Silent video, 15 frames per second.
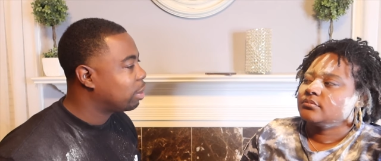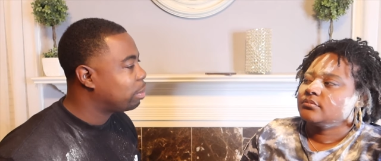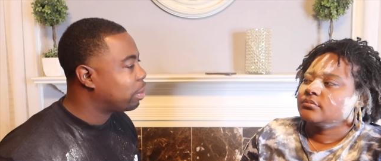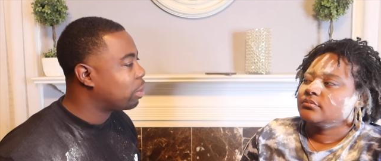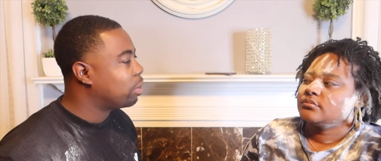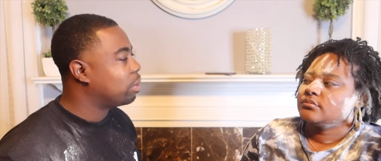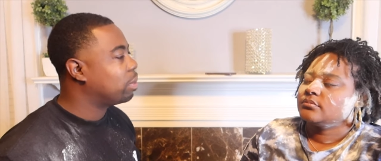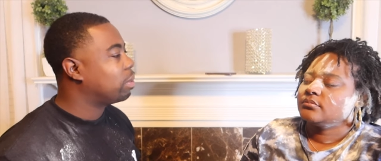
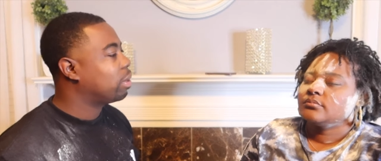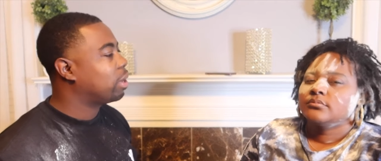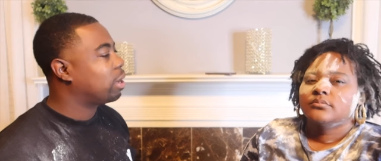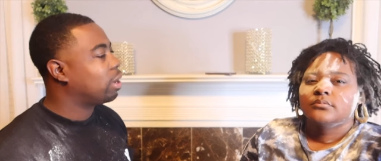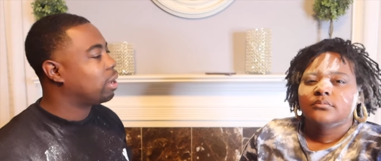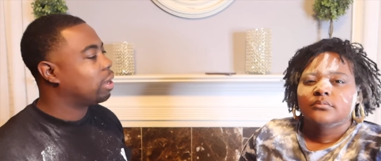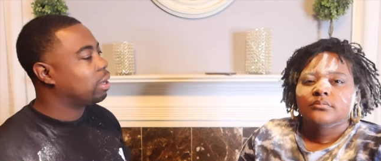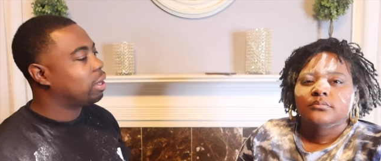Speaker 1: Boom.
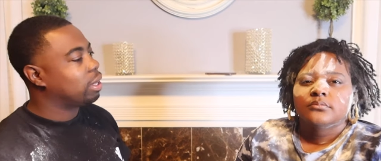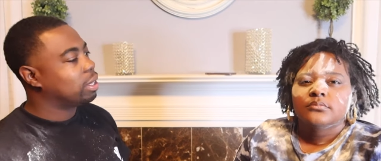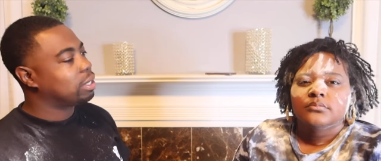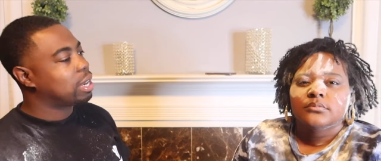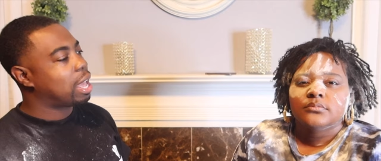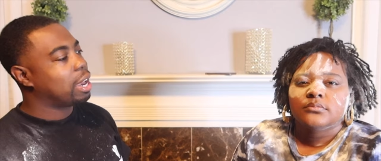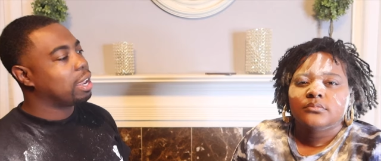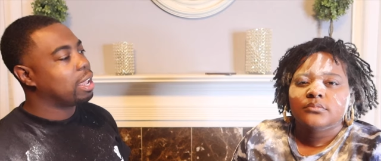It's
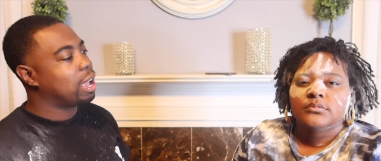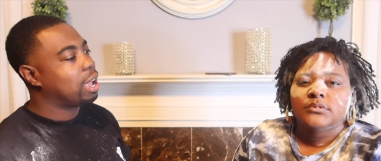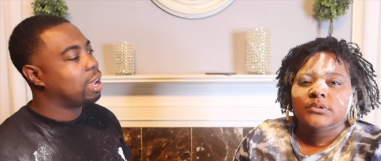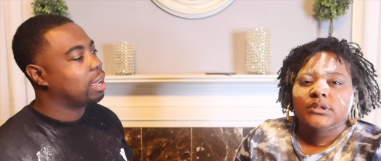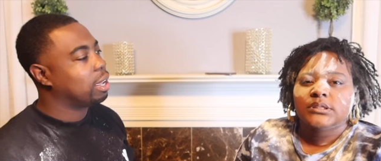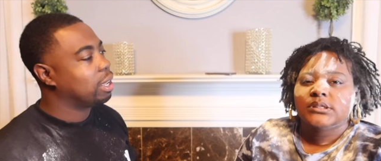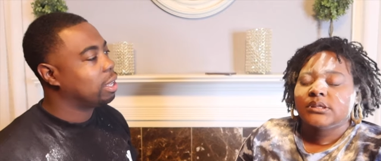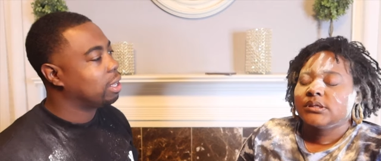not in your eye.
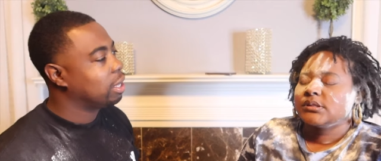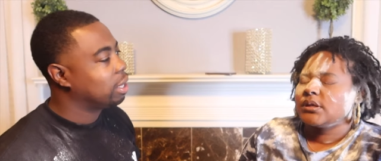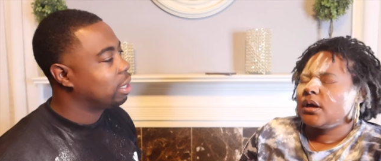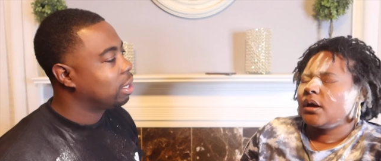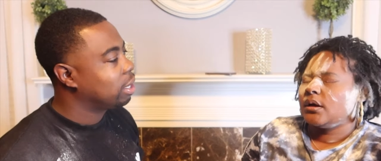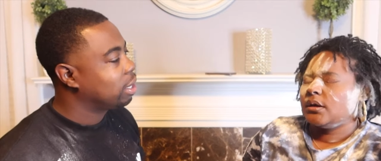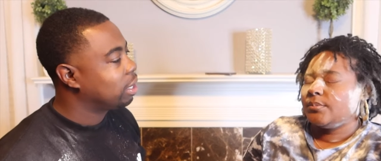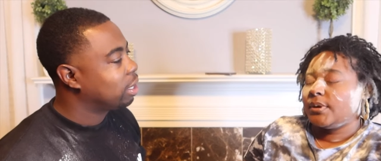
Speaker 2: Yes, it is
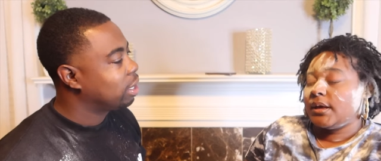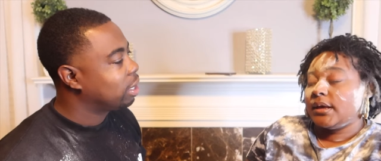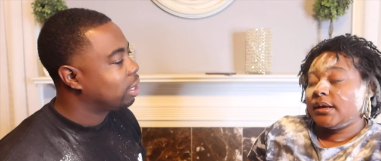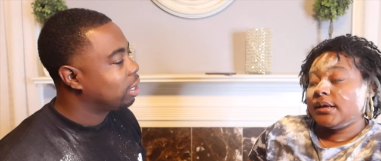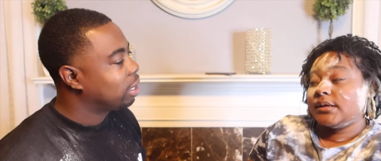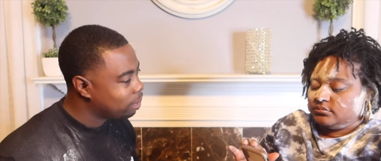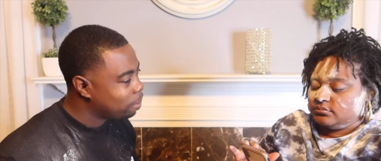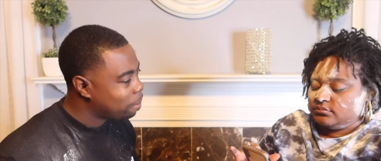all in my
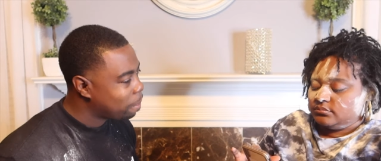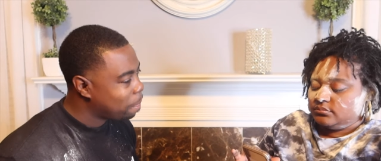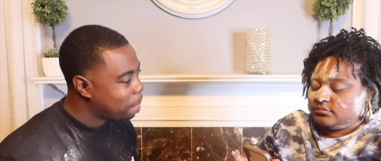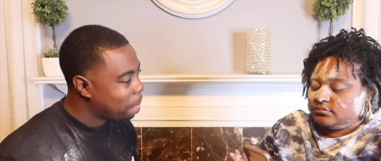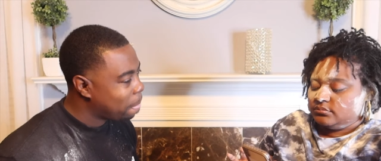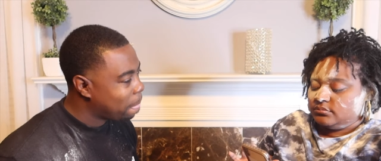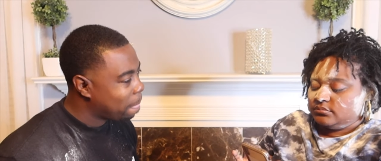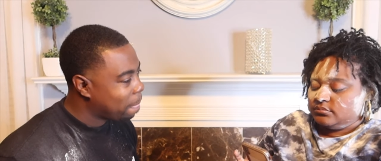eye.
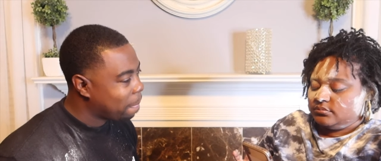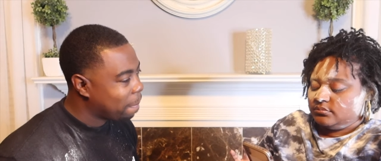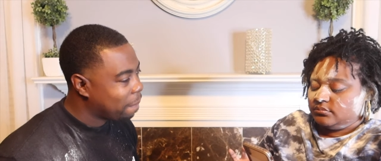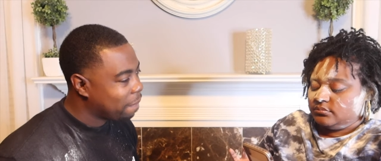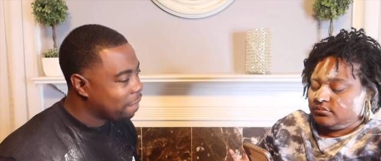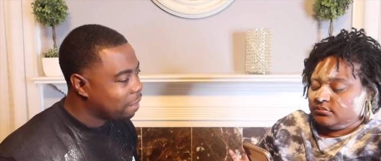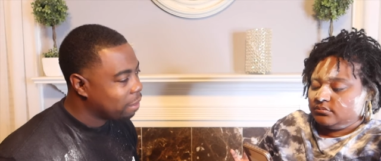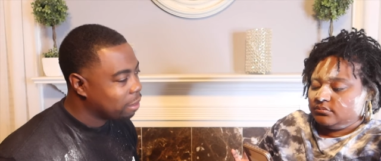
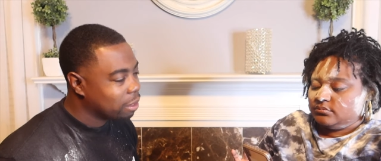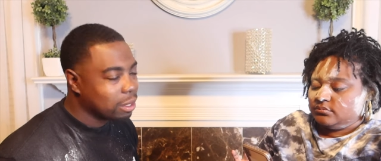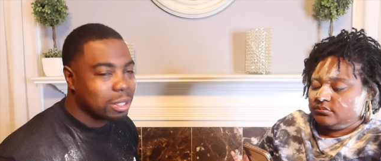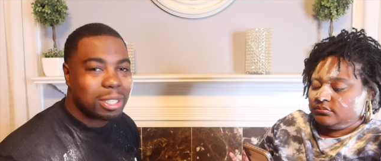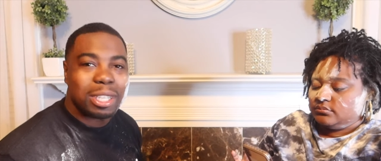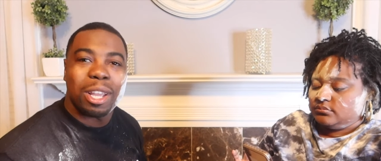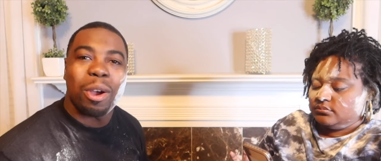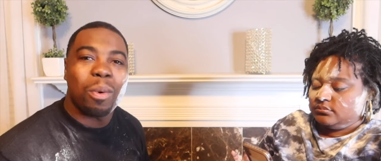
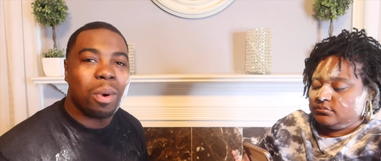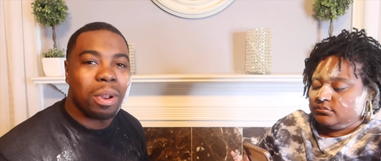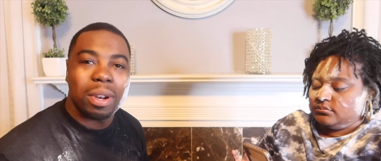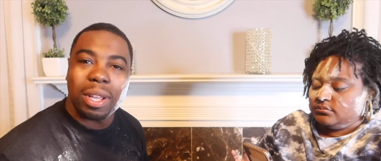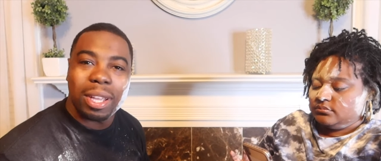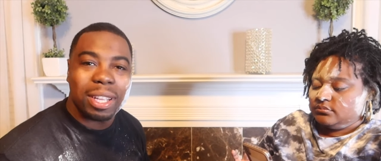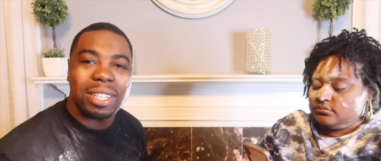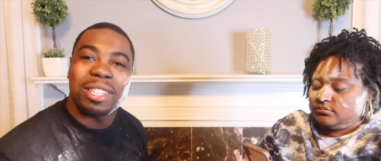
Speaker 1: She don't want to
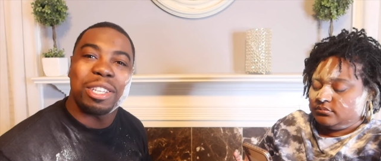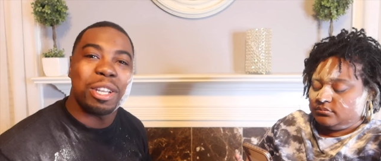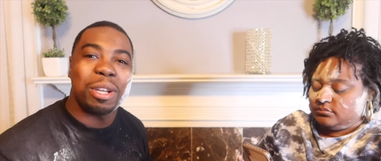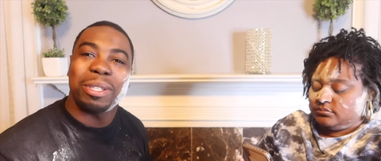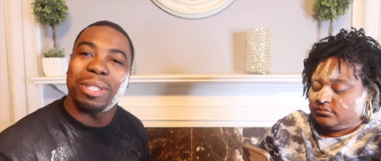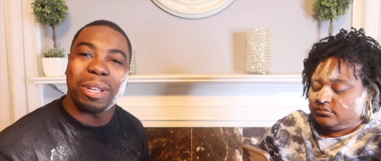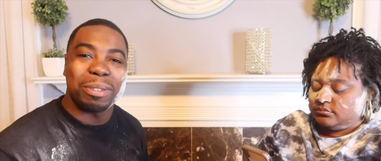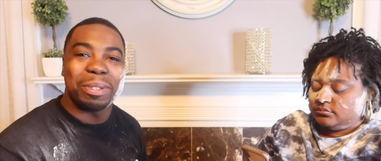get, she don't,
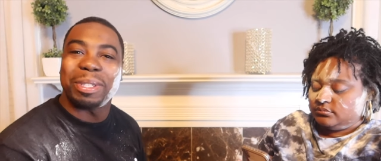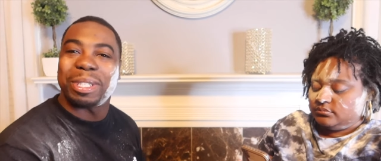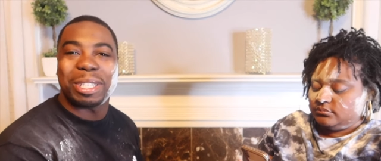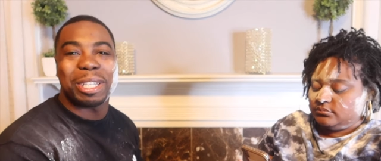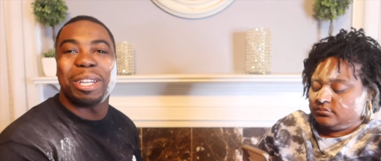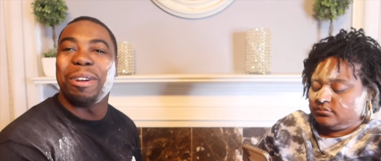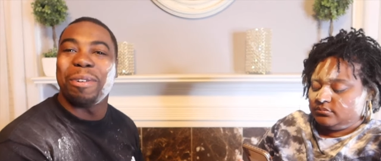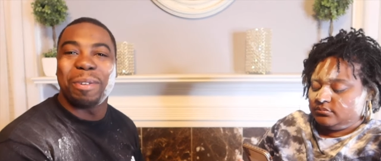so
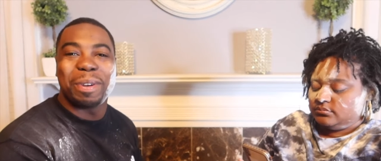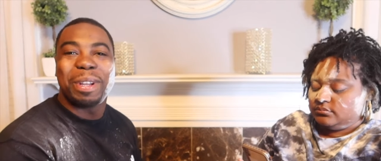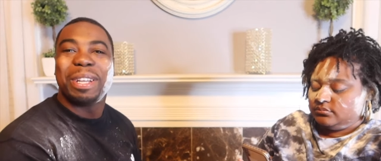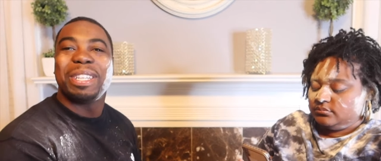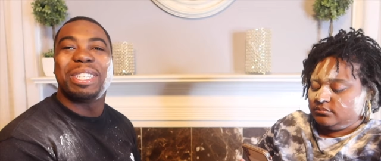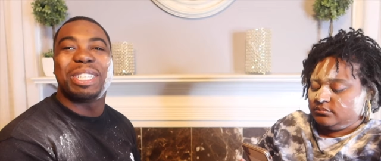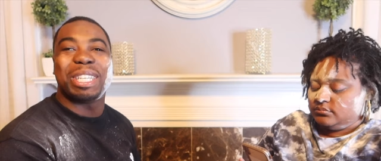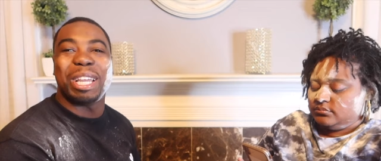she don't,
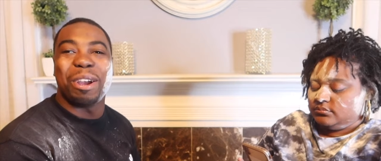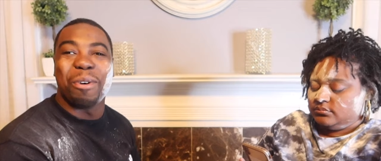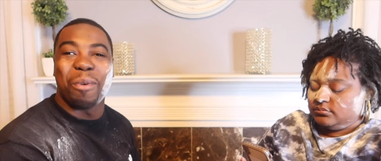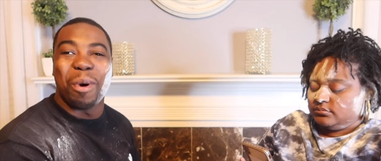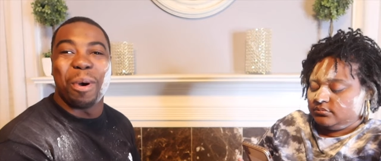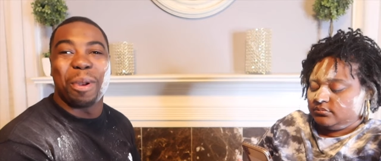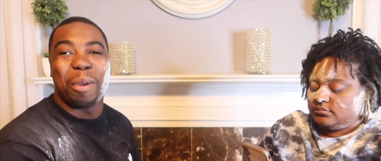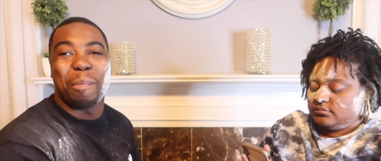she don't
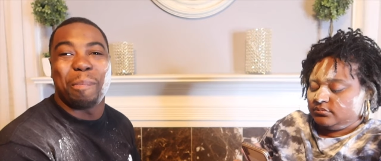want the